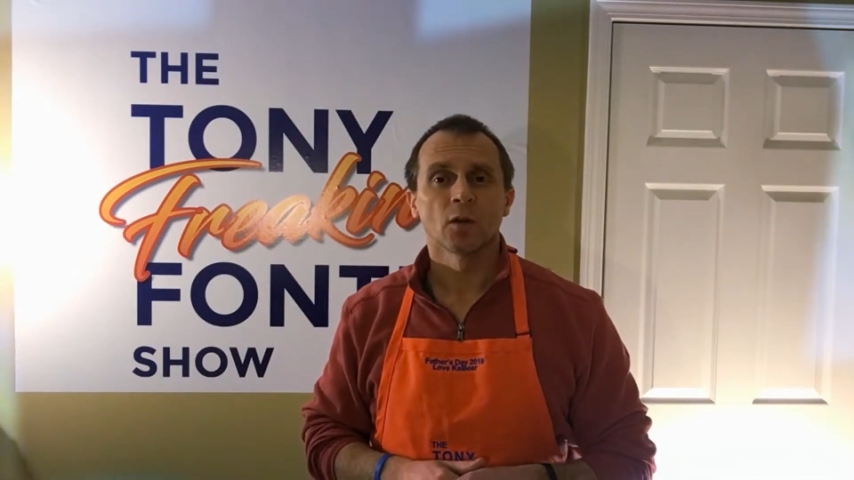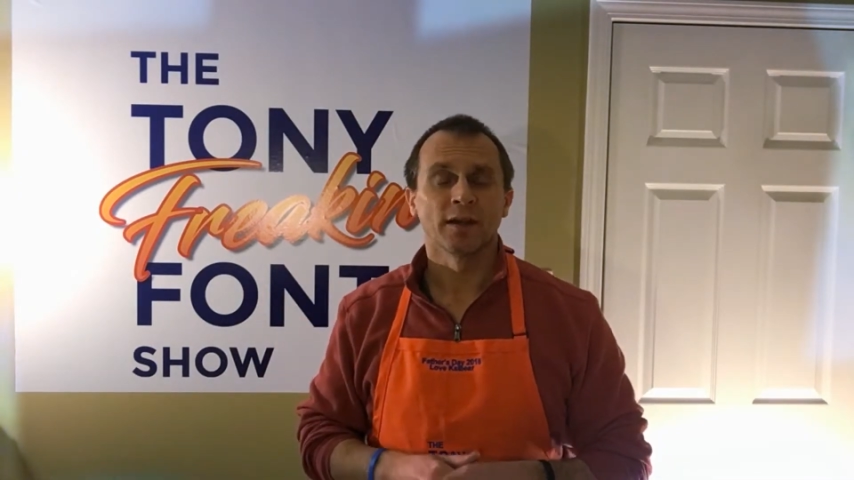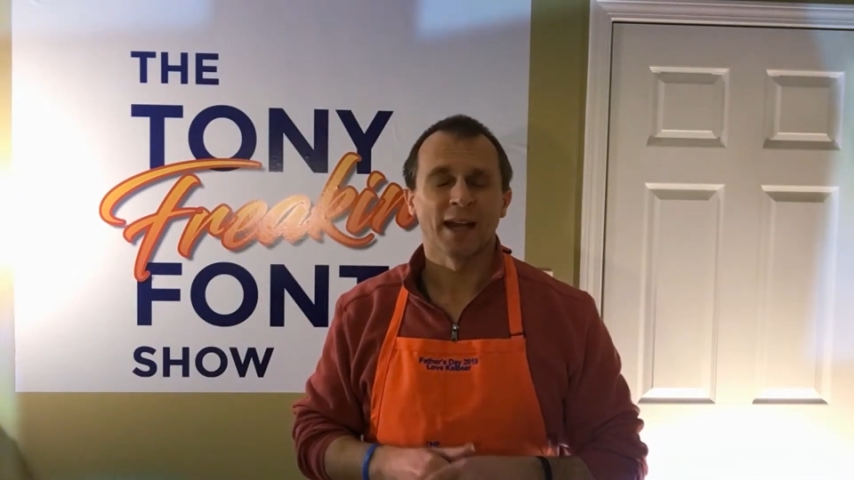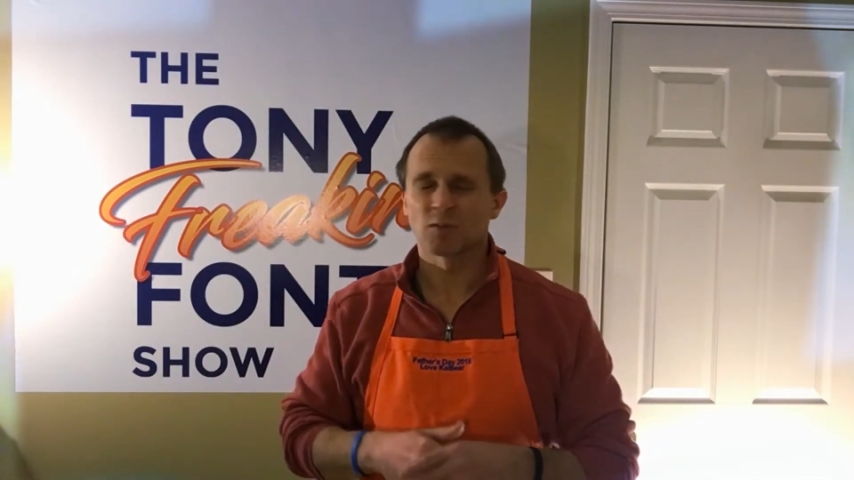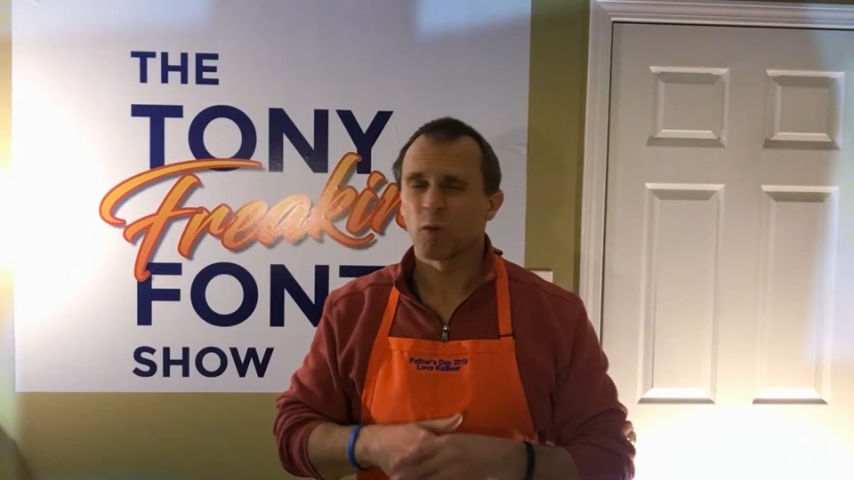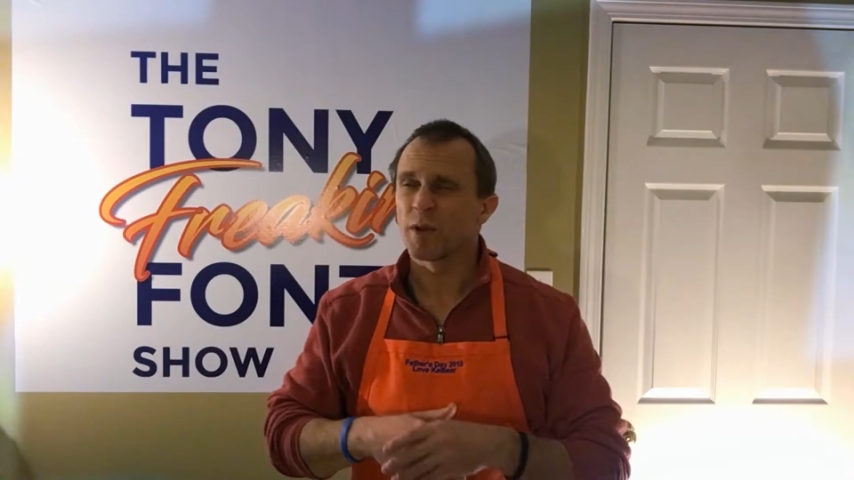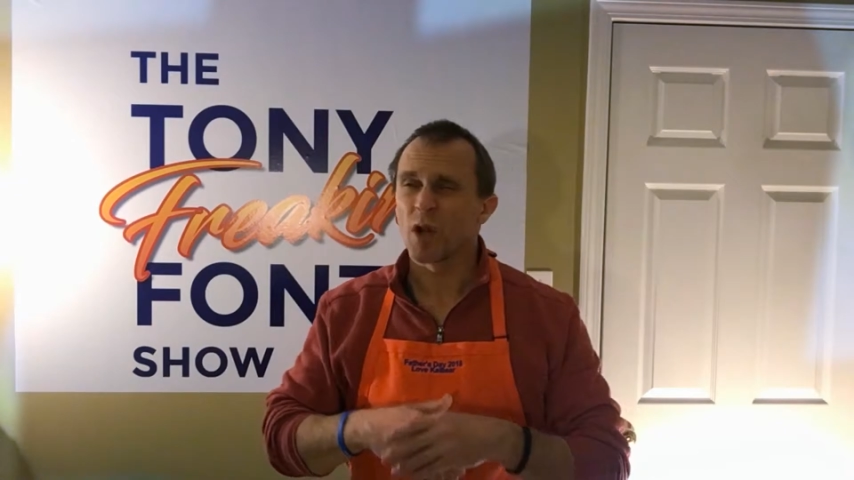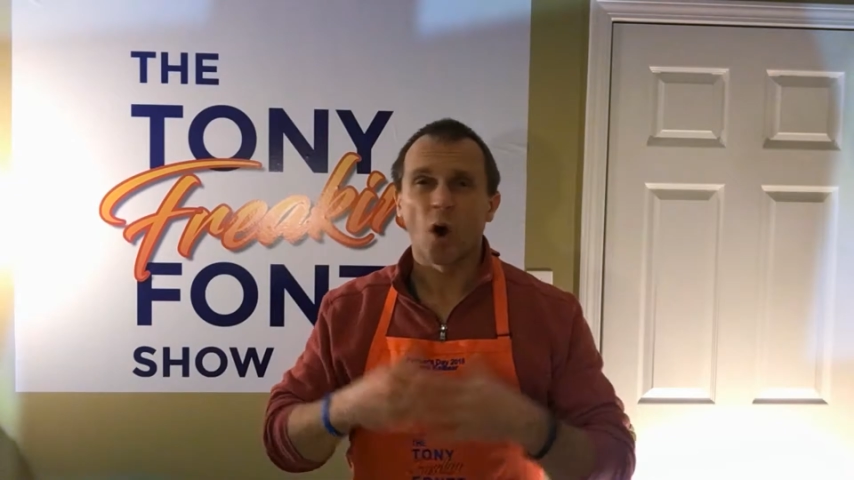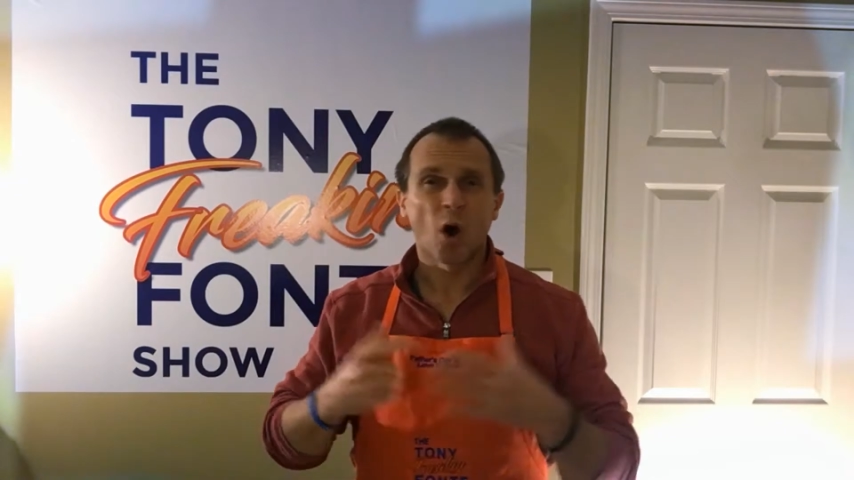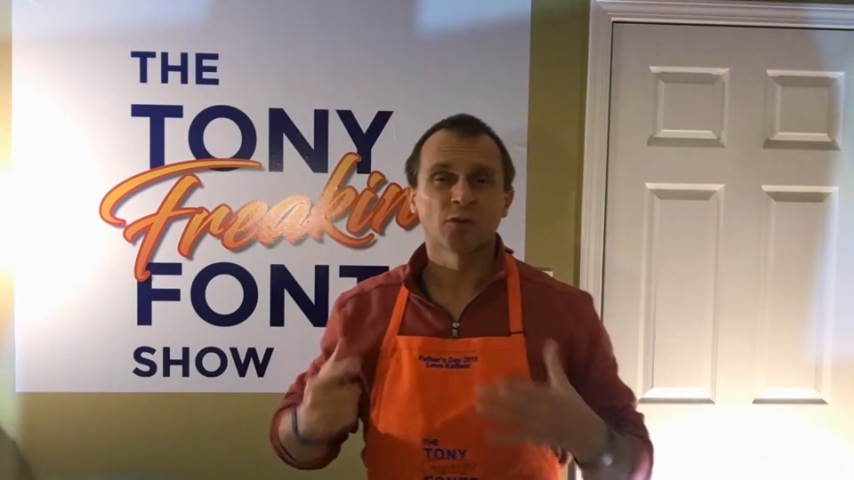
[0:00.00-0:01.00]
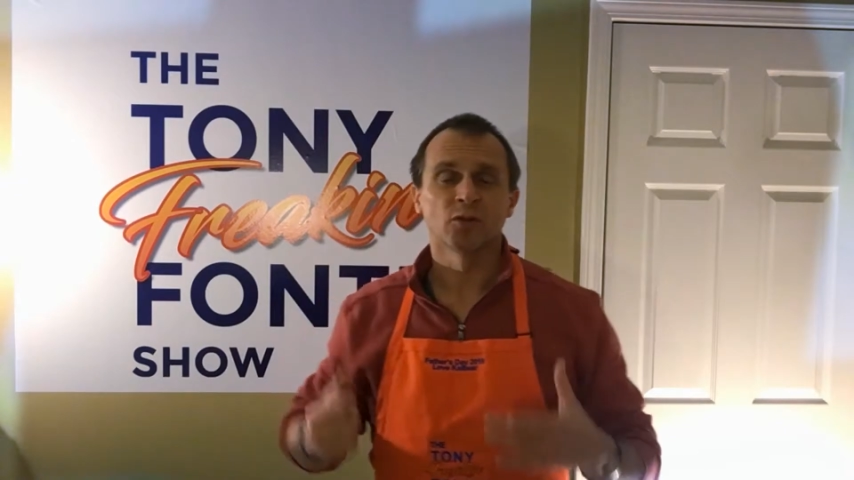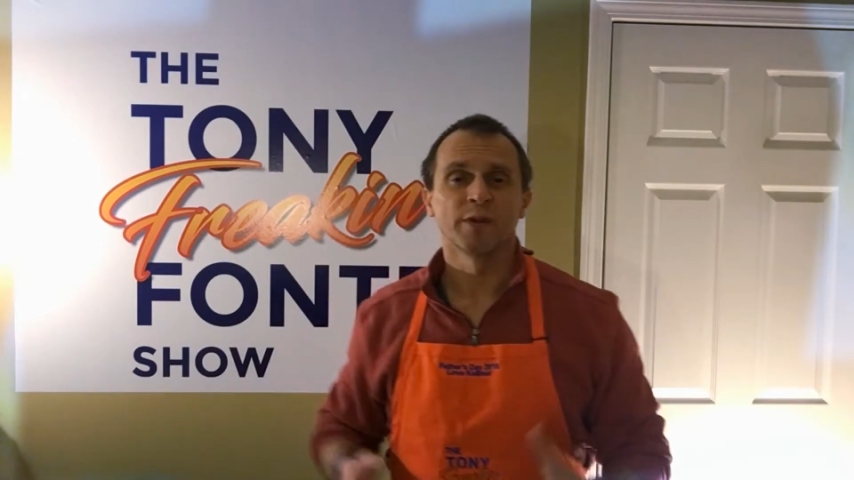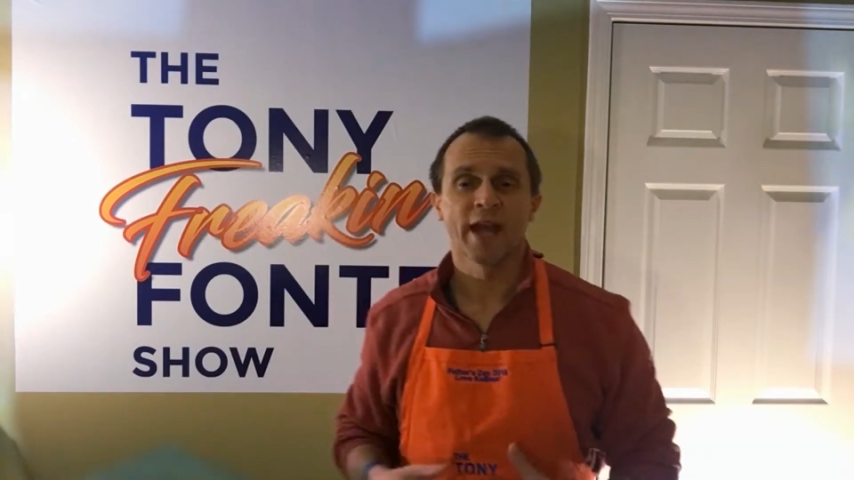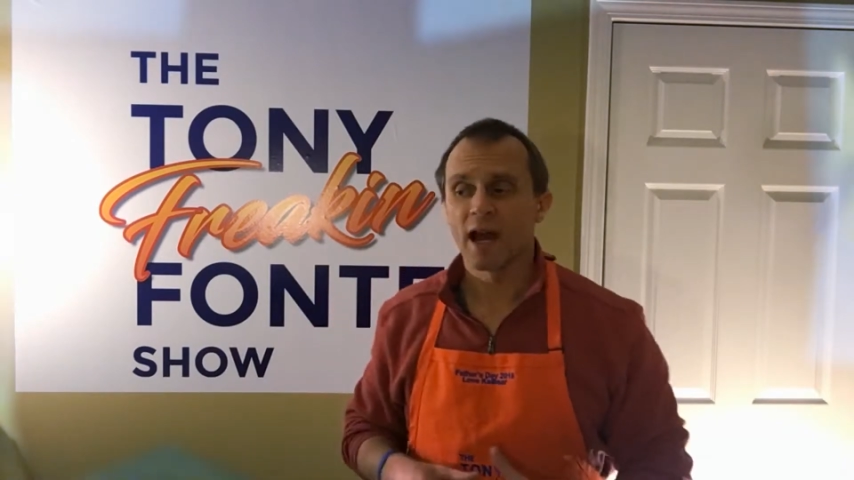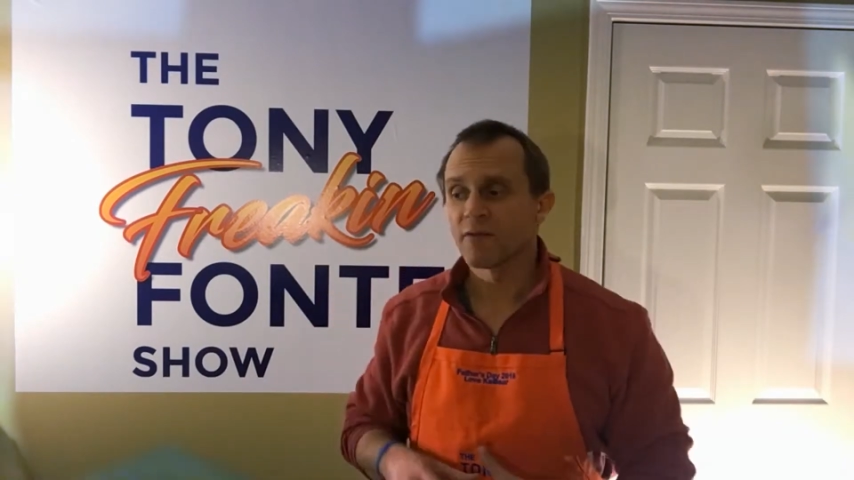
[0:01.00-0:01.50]
And that's what we all do.
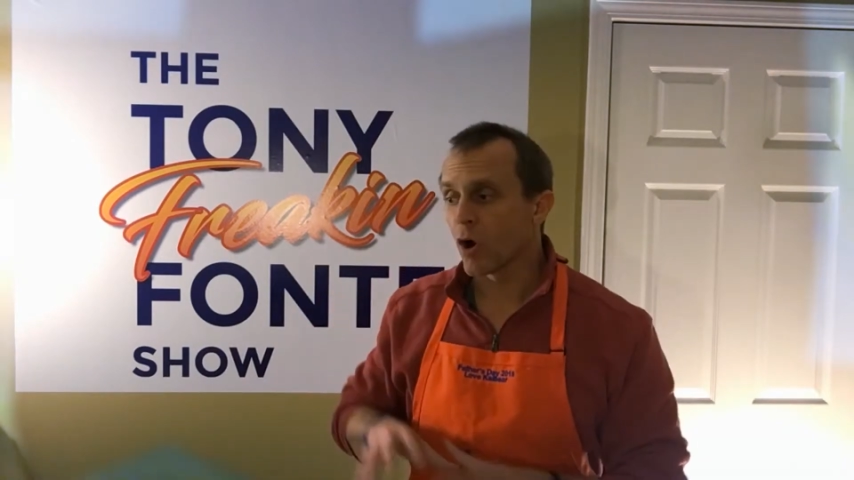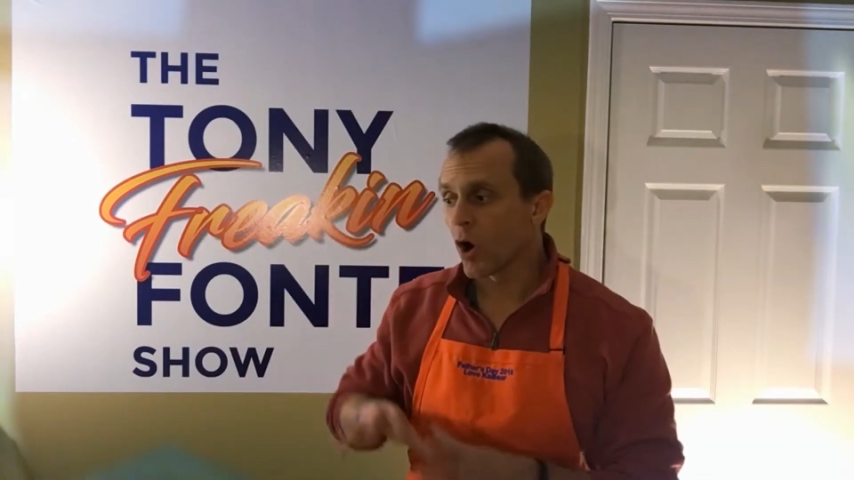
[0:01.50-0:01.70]
We have